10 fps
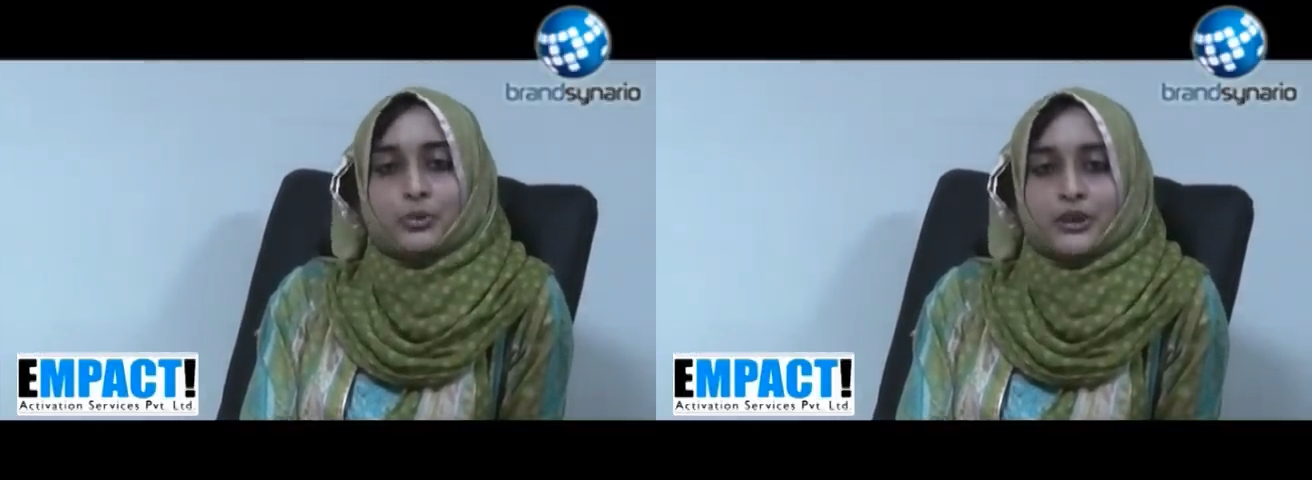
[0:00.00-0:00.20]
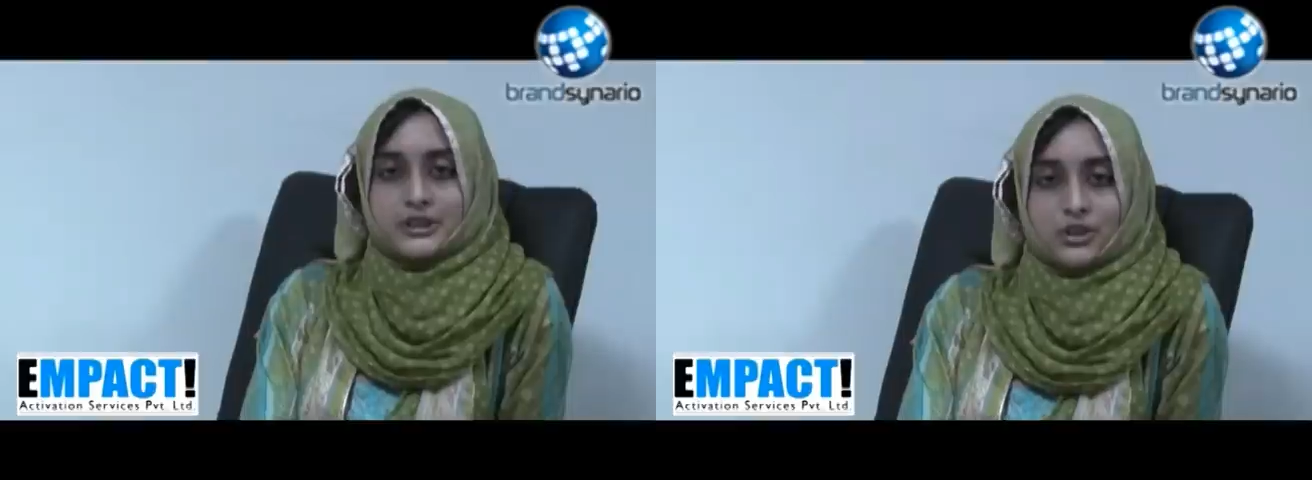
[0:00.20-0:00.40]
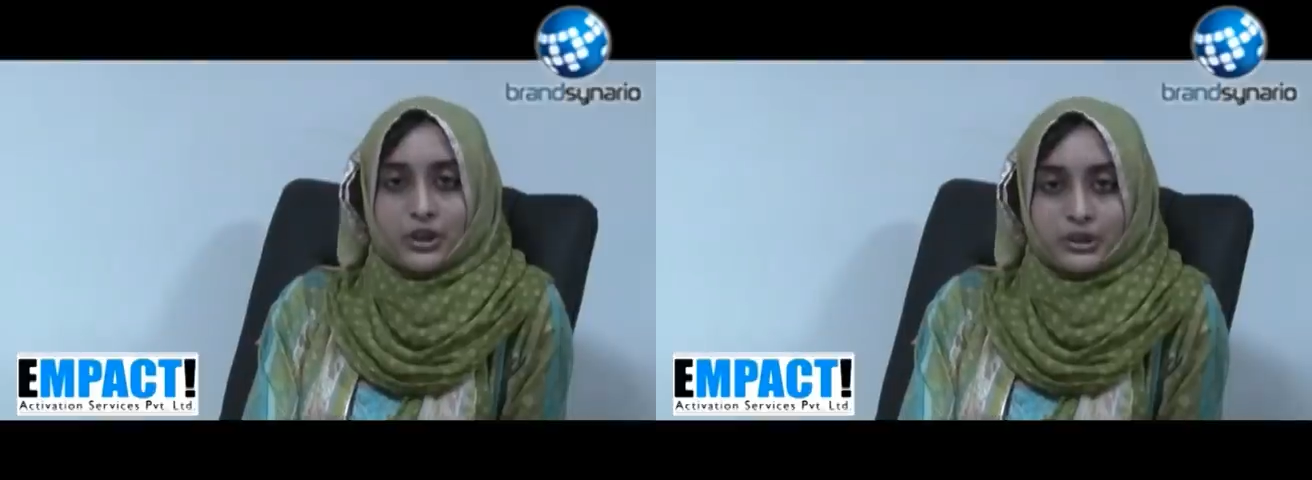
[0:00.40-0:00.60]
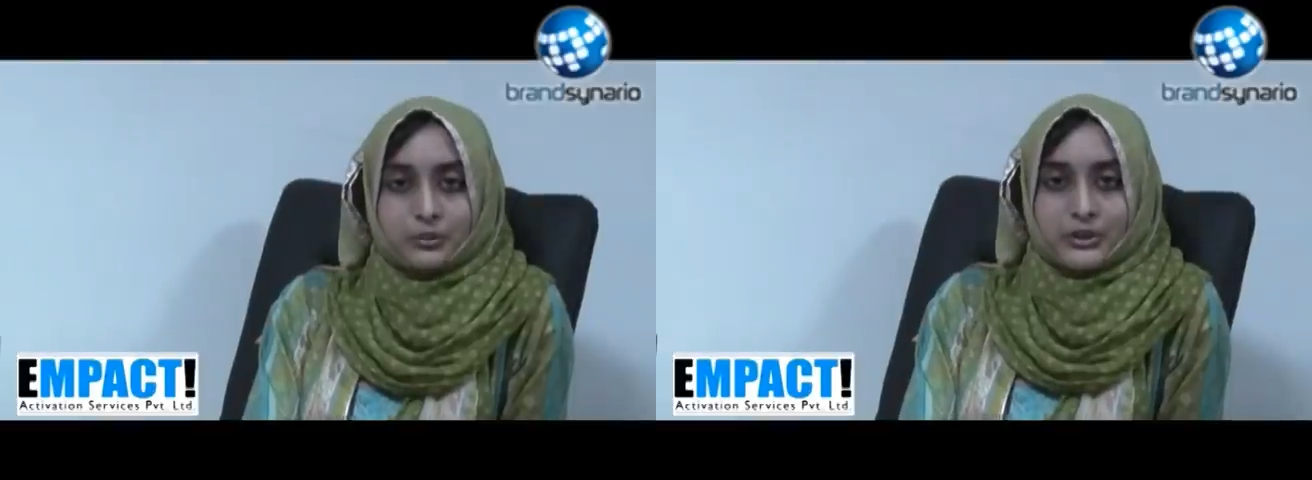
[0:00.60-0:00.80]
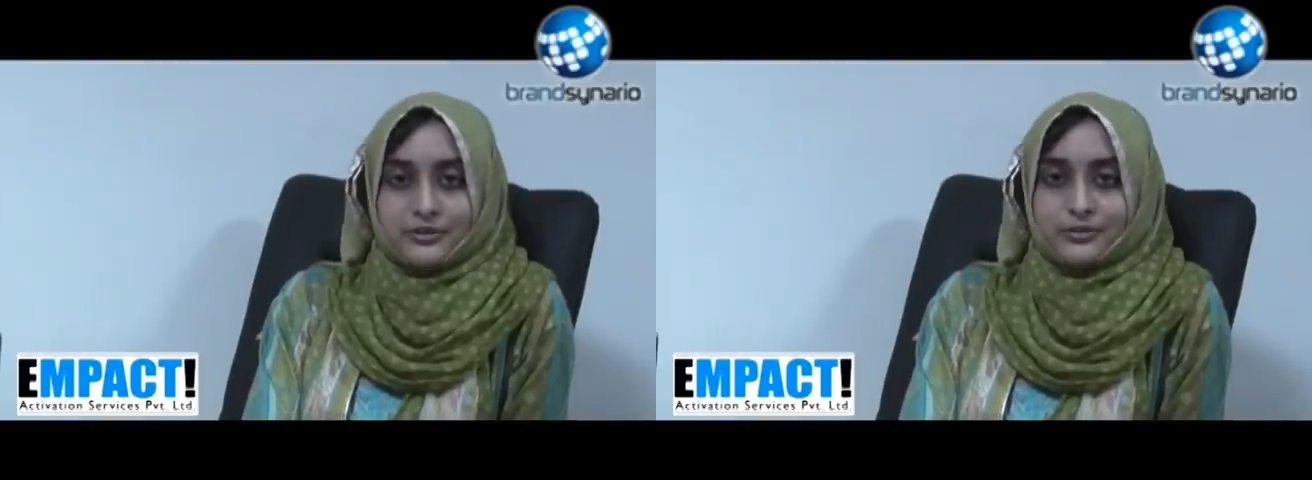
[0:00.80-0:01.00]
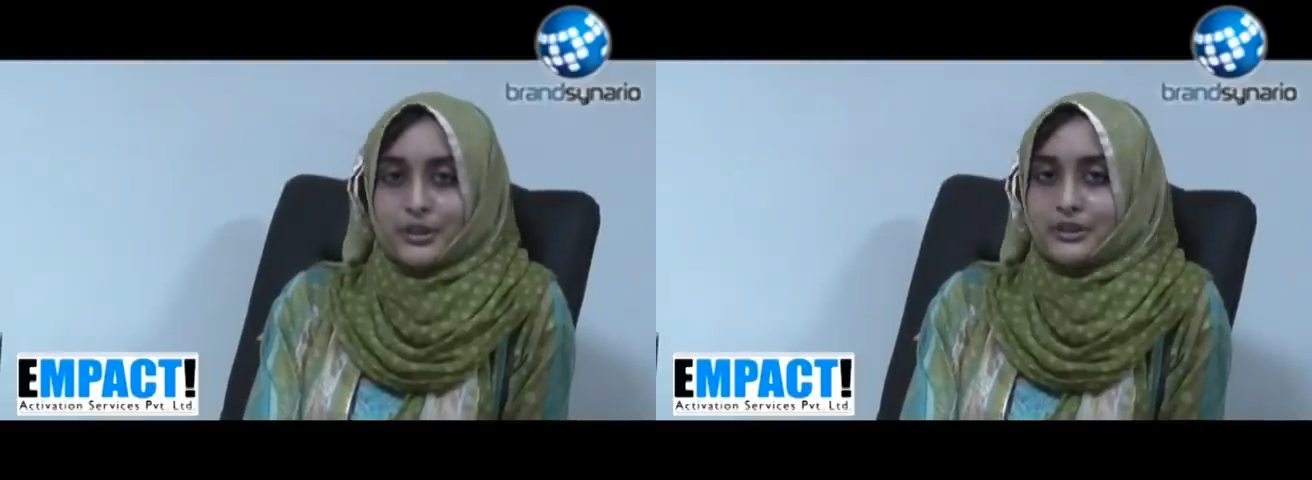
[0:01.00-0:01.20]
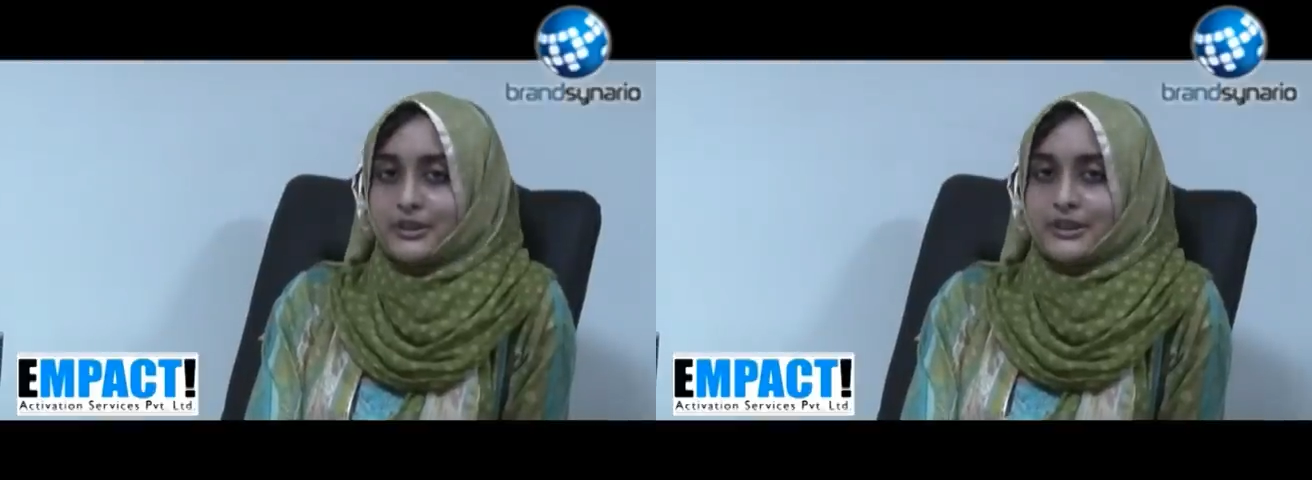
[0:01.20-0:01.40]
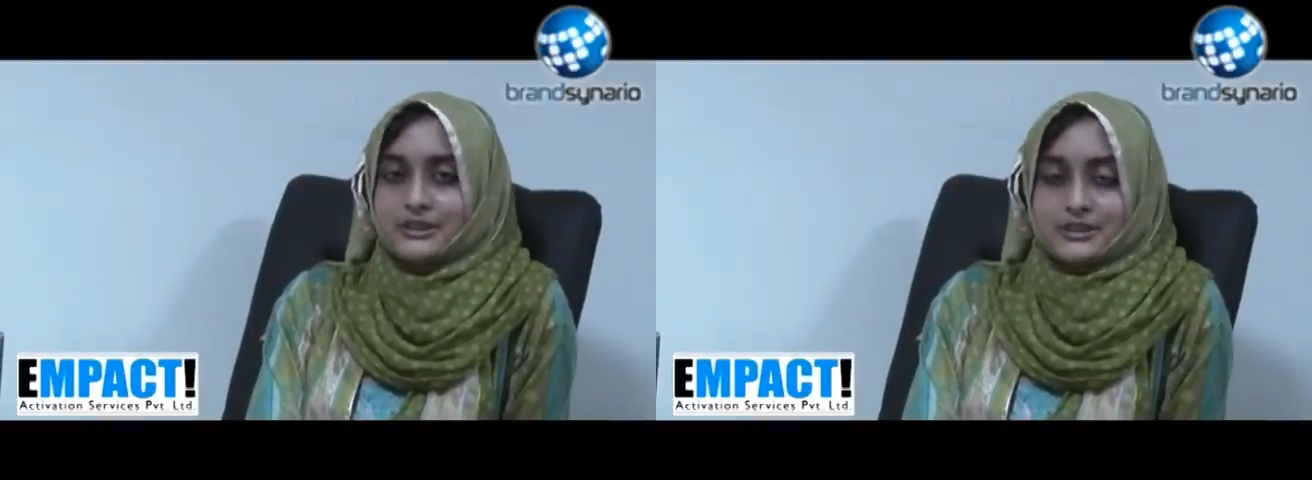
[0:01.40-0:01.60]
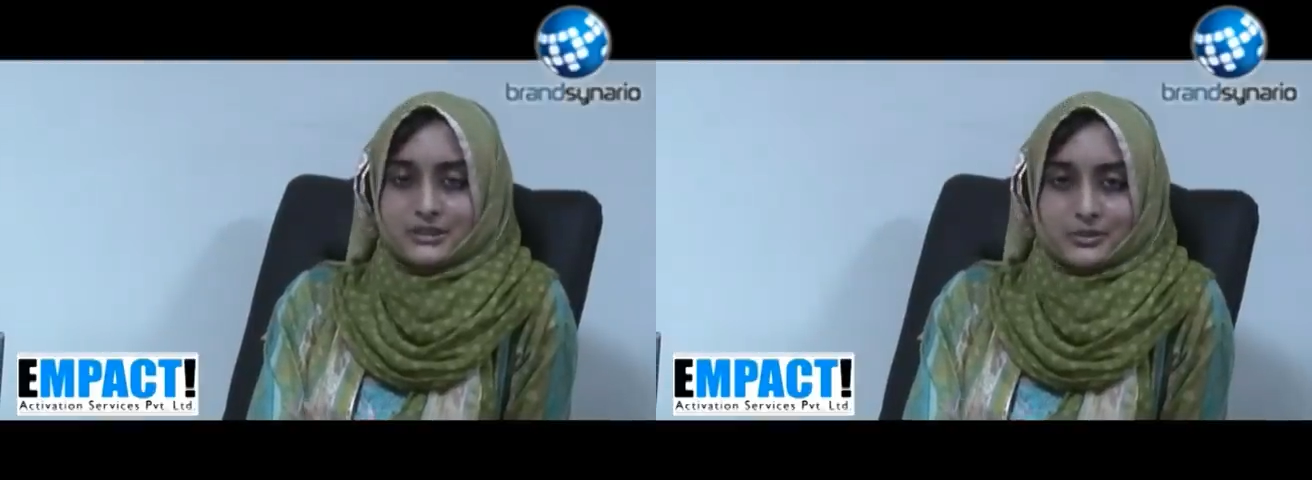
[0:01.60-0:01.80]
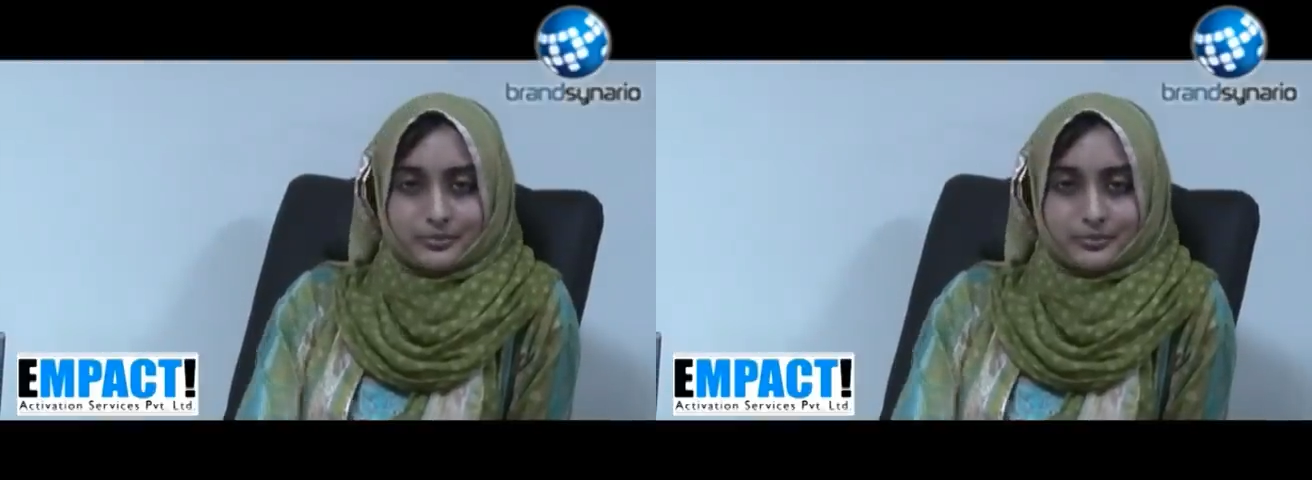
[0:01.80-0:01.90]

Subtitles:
points on the brief, whether it's